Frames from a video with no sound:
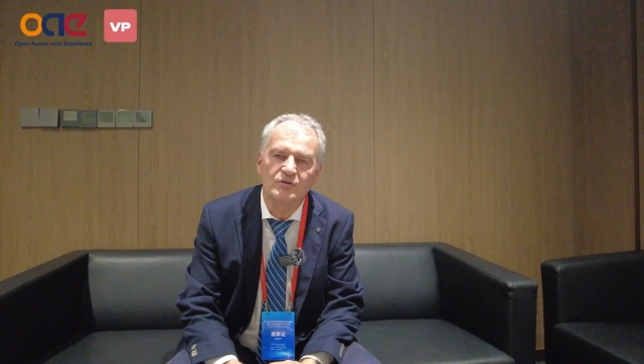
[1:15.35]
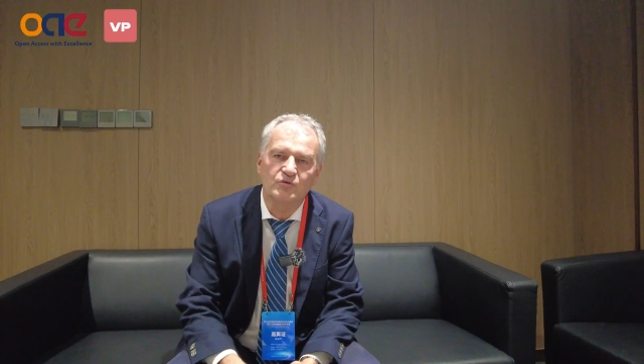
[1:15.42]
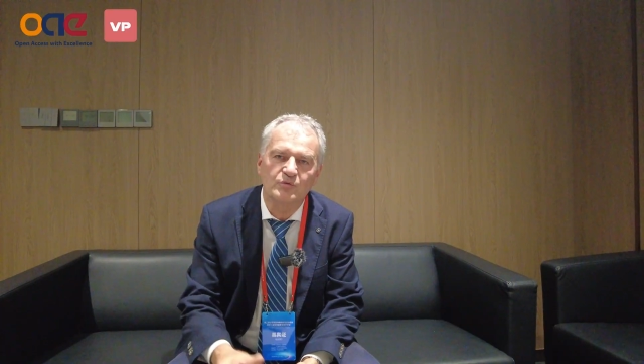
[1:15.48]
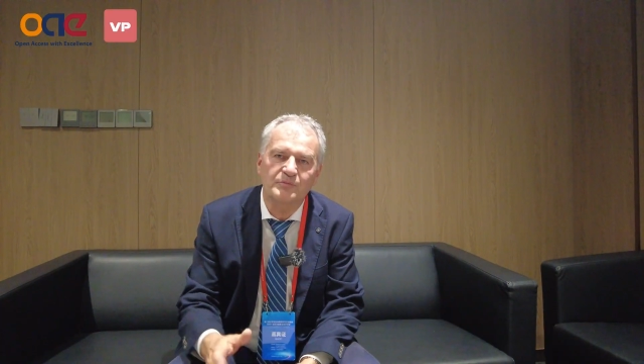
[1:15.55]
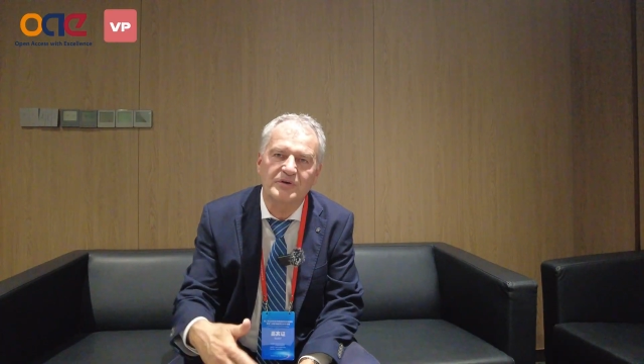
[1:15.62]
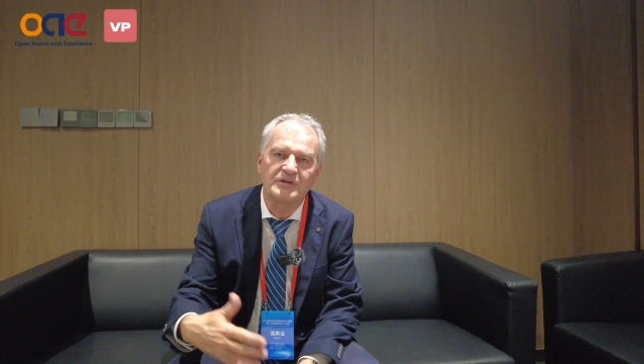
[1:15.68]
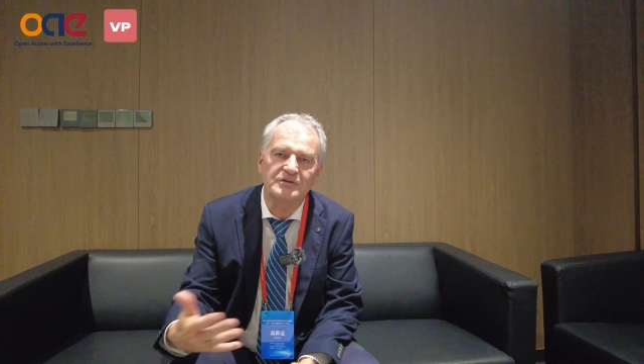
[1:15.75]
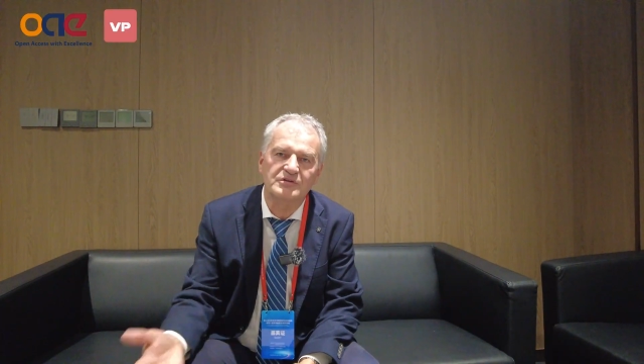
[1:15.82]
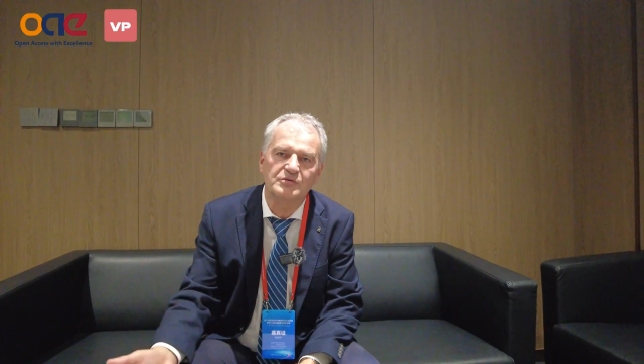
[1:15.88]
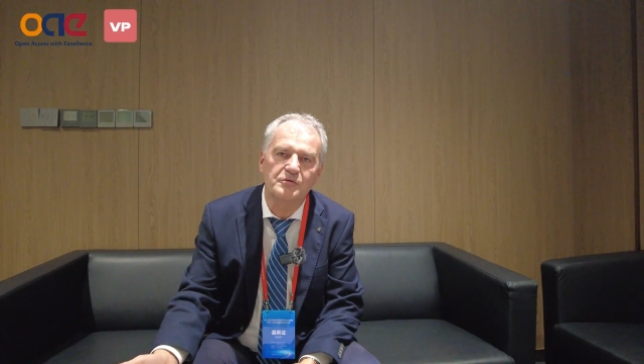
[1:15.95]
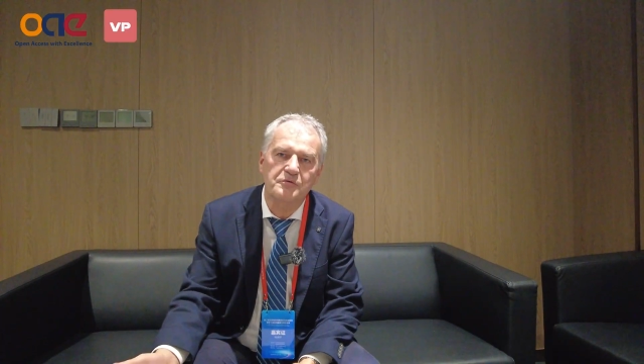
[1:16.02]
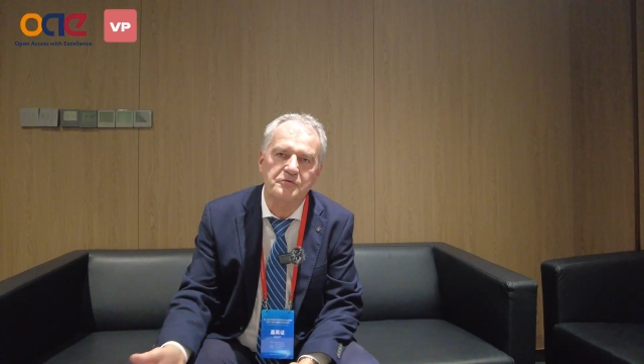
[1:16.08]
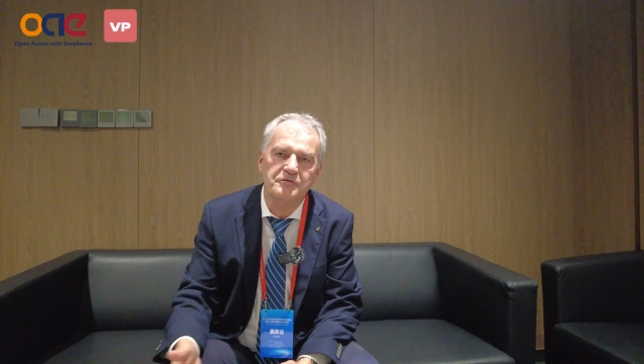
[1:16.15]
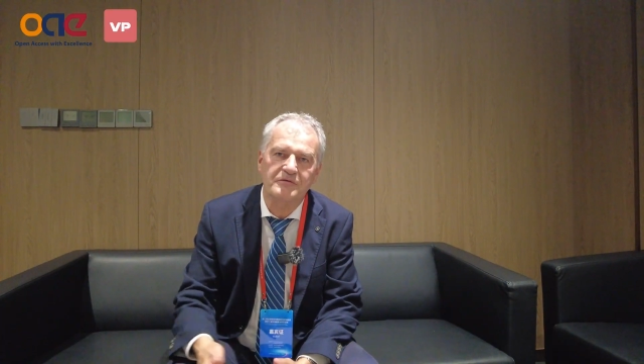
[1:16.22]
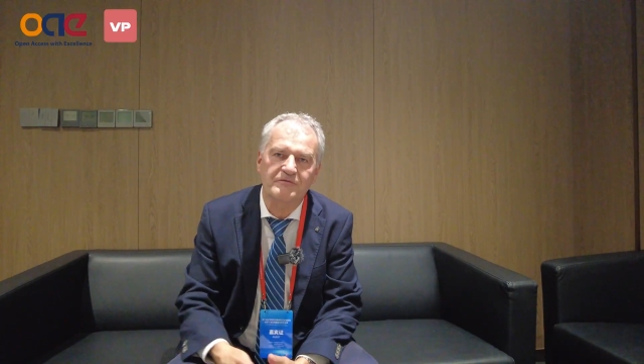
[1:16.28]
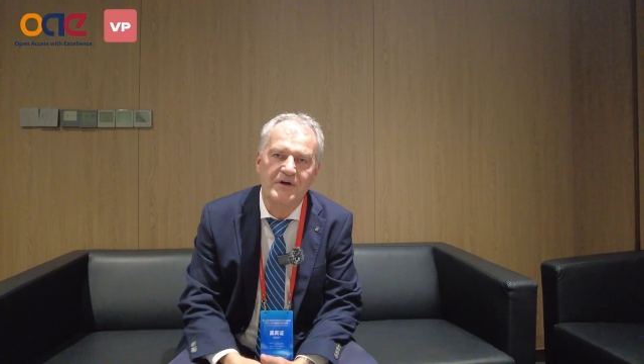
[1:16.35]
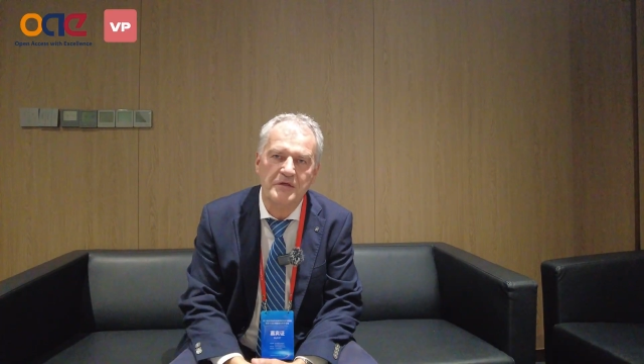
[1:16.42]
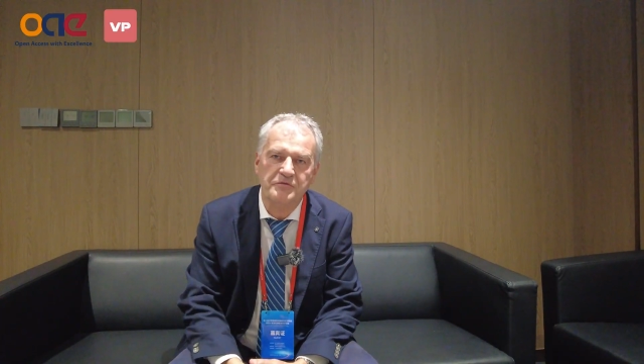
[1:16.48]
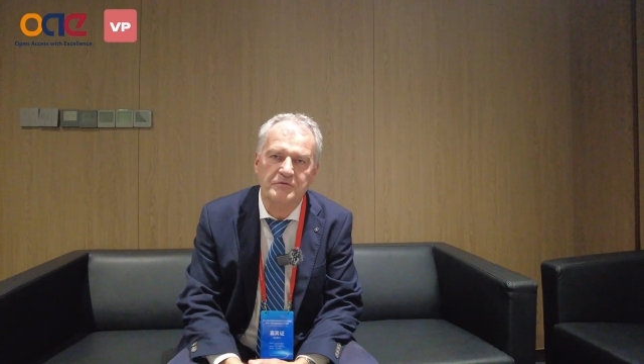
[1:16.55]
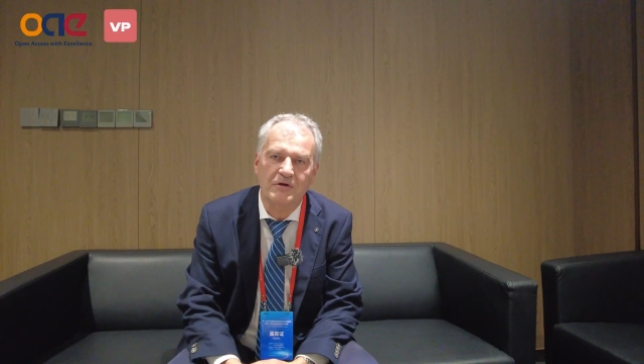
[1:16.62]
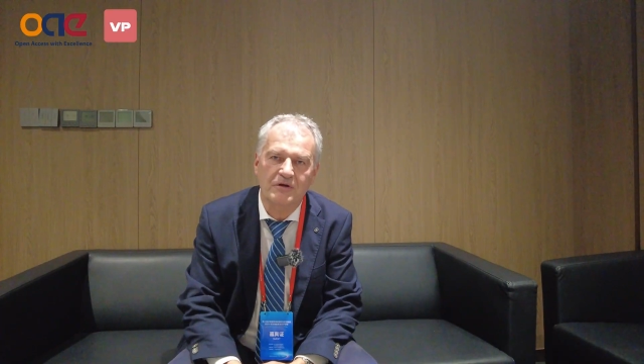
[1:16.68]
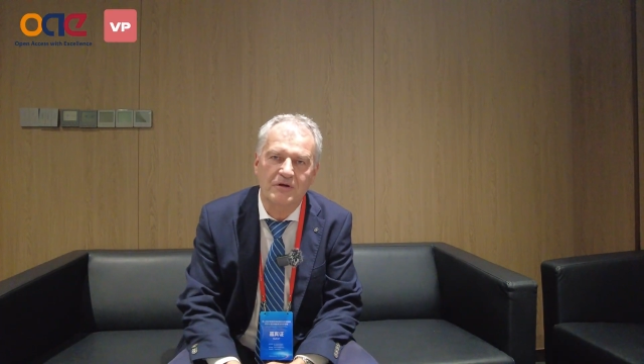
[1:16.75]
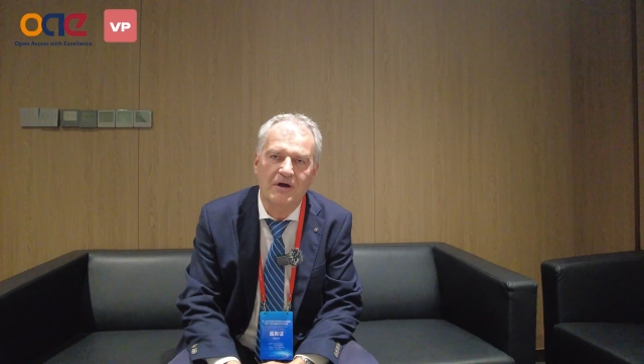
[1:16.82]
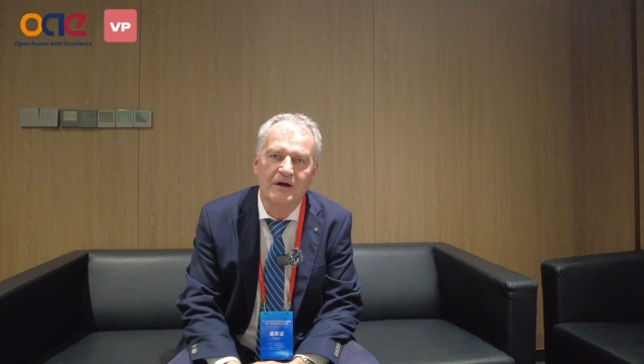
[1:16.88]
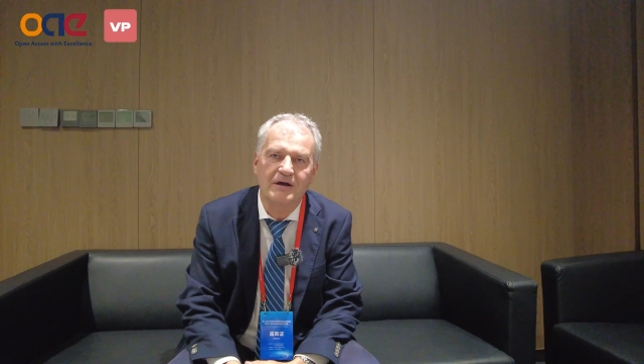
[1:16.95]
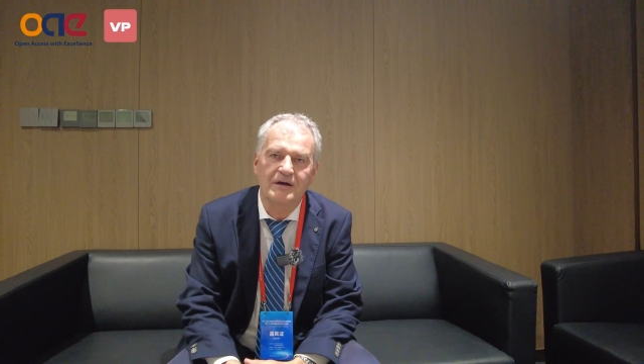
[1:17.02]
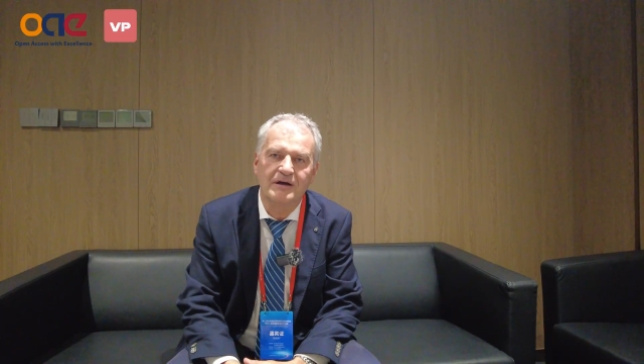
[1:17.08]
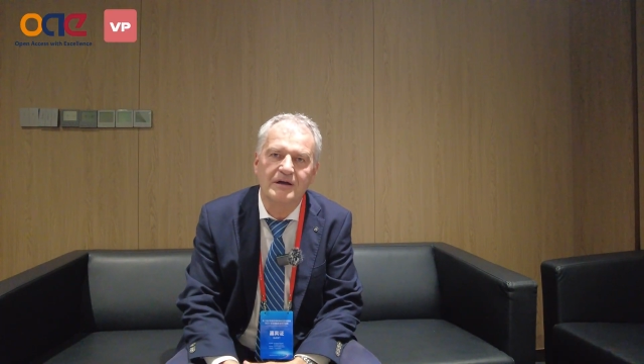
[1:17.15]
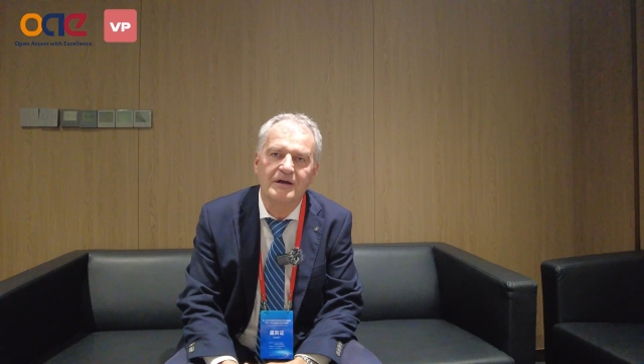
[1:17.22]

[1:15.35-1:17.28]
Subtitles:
to produce vascular